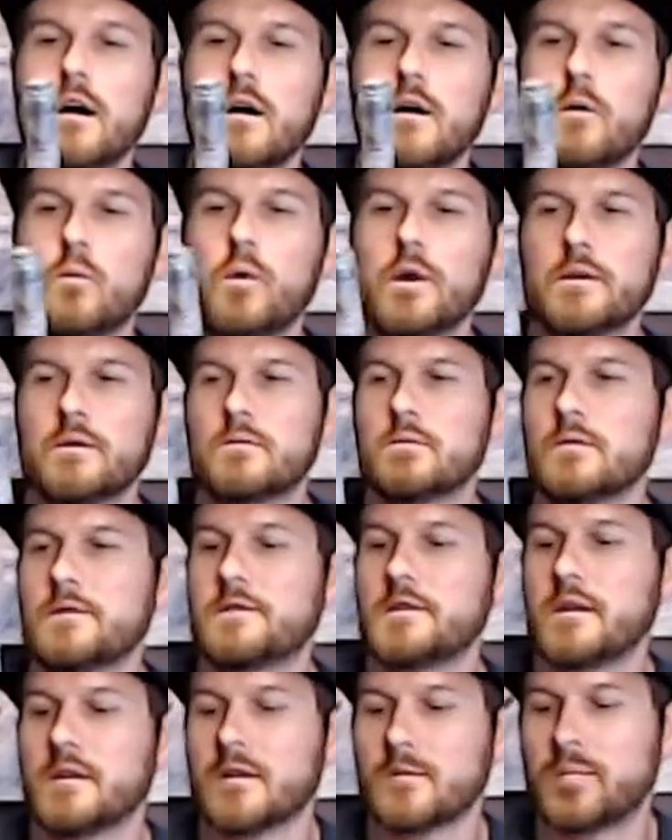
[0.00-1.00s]
One cool
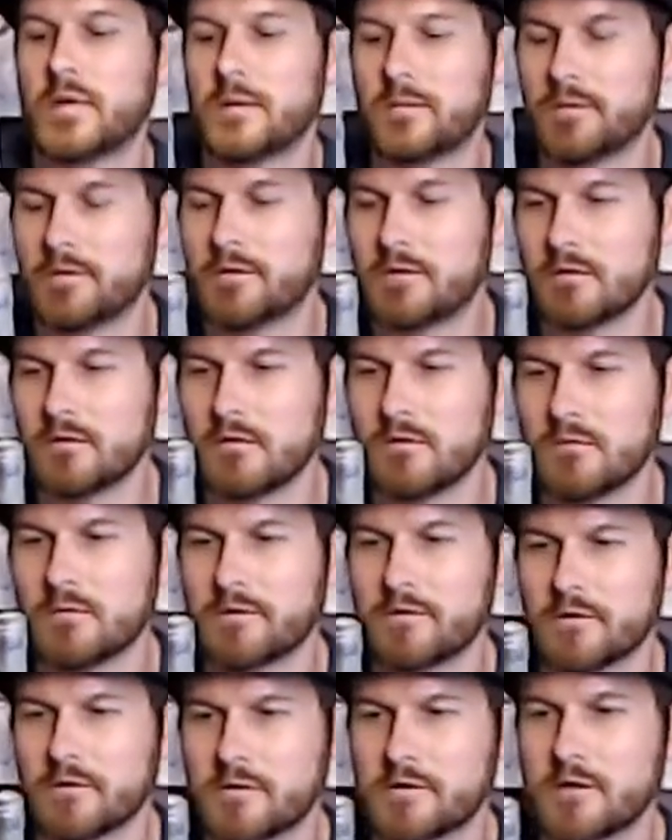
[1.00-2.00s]
thing that people do when
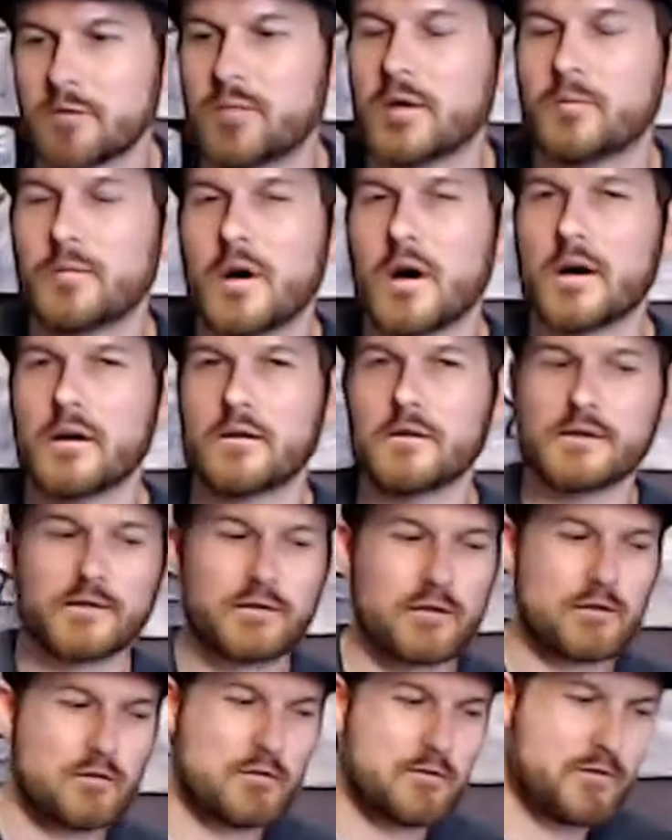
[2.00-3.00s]
they're shipping bottles, I
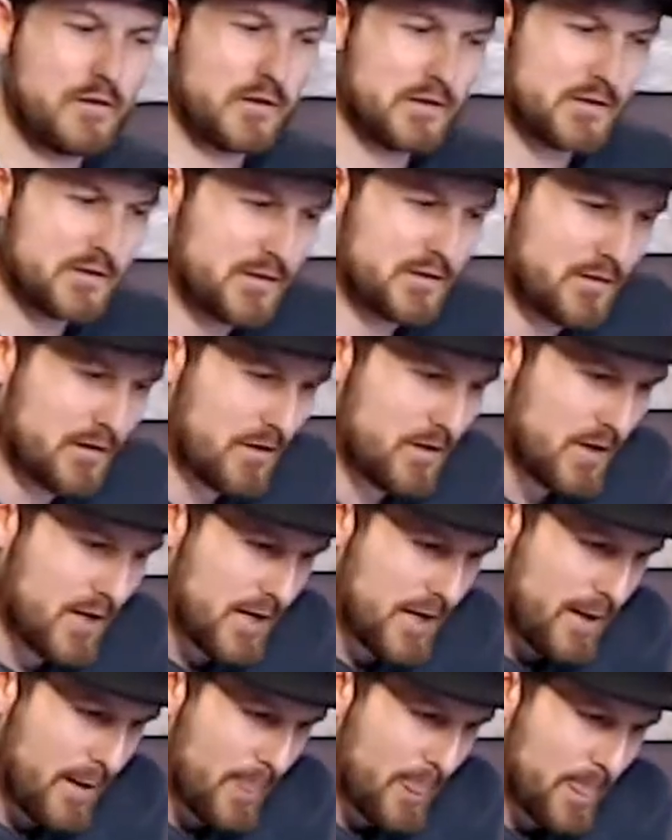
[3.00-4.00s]
don't know if you can see that,
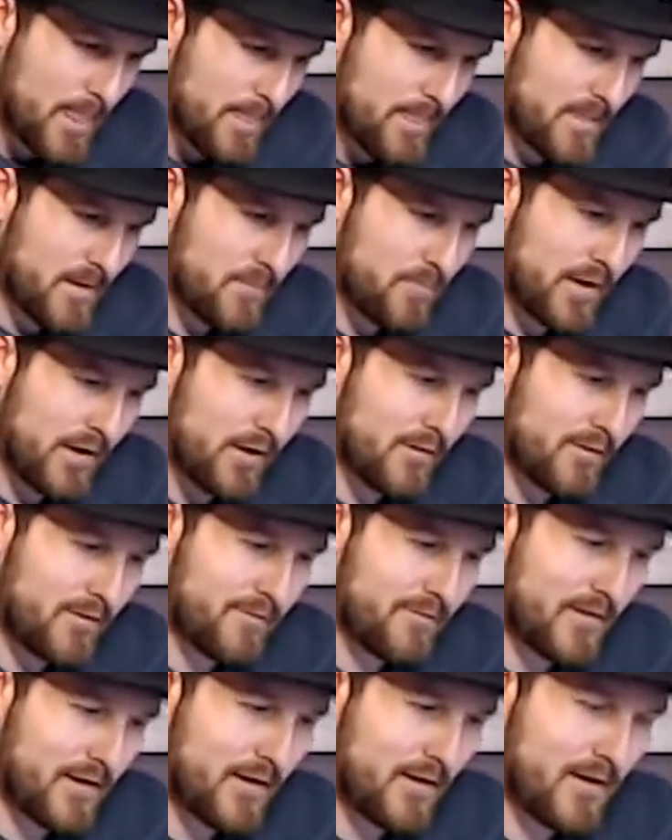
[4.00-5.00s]
the
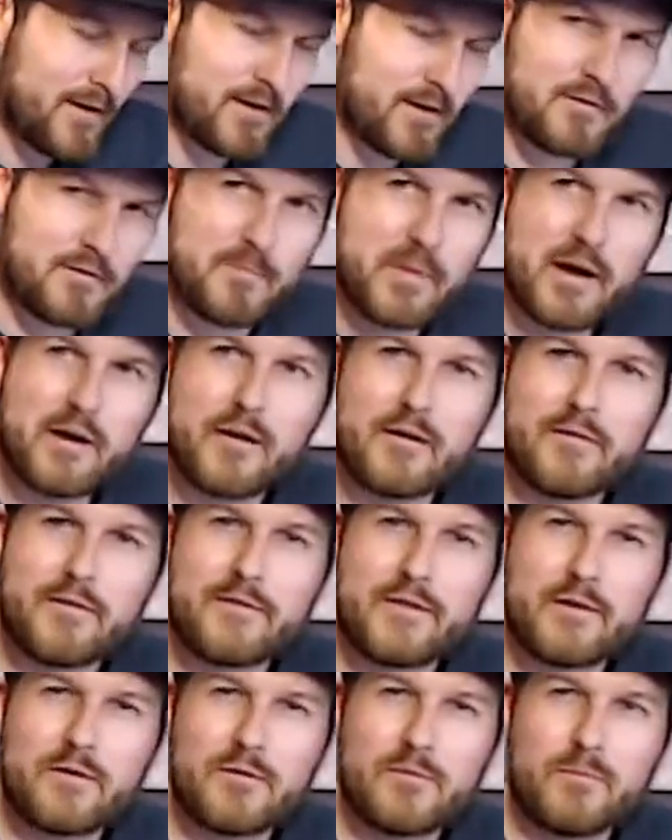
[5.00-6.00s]
paraffin or
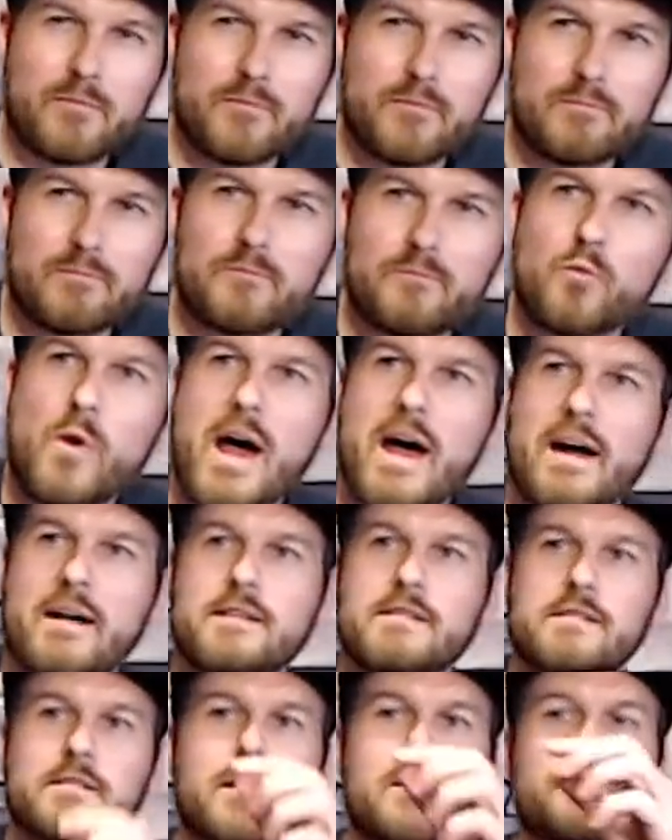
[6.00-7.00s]
parafilm wax
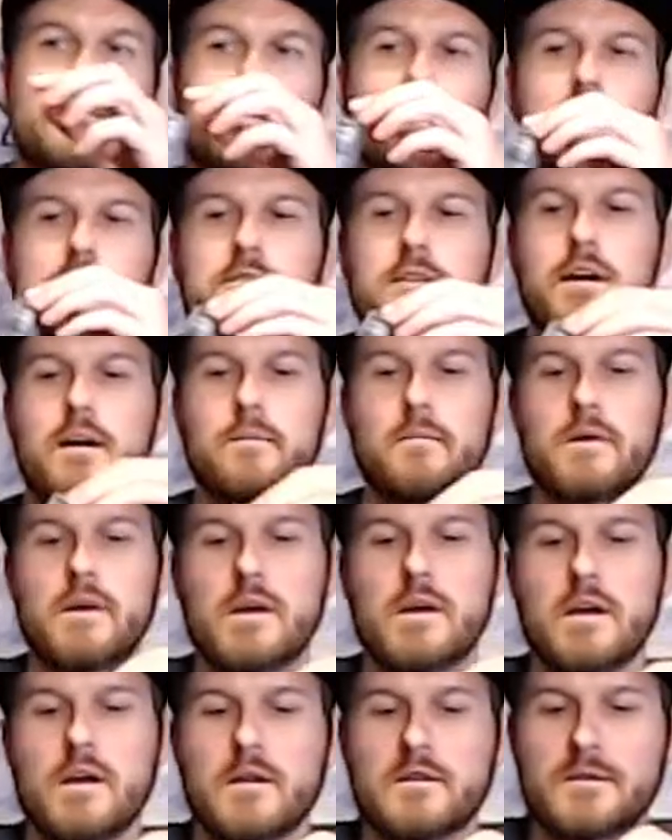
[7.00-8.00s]
covering on the top
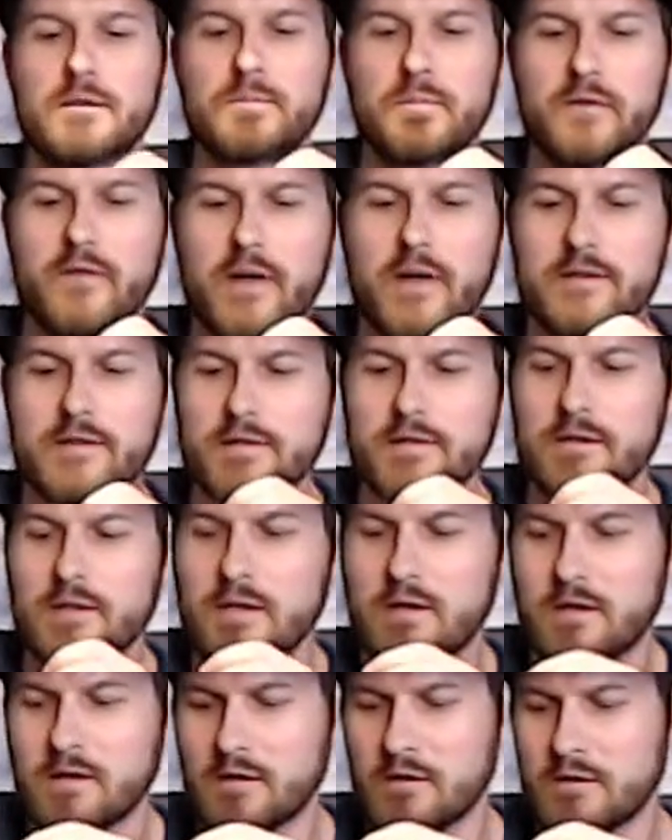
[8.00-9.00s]
just prevents
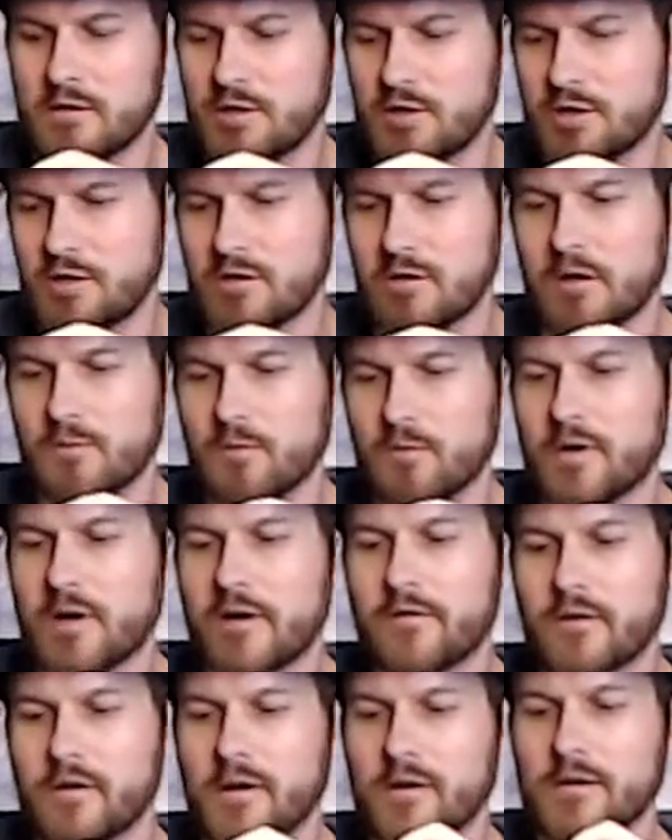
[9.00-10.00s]
leakage and
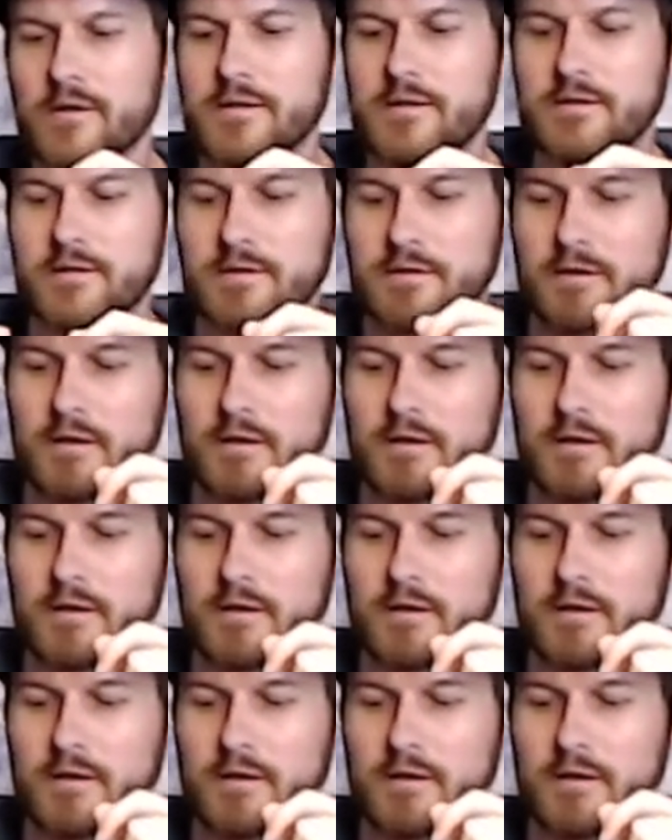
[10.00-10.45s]
whatever else.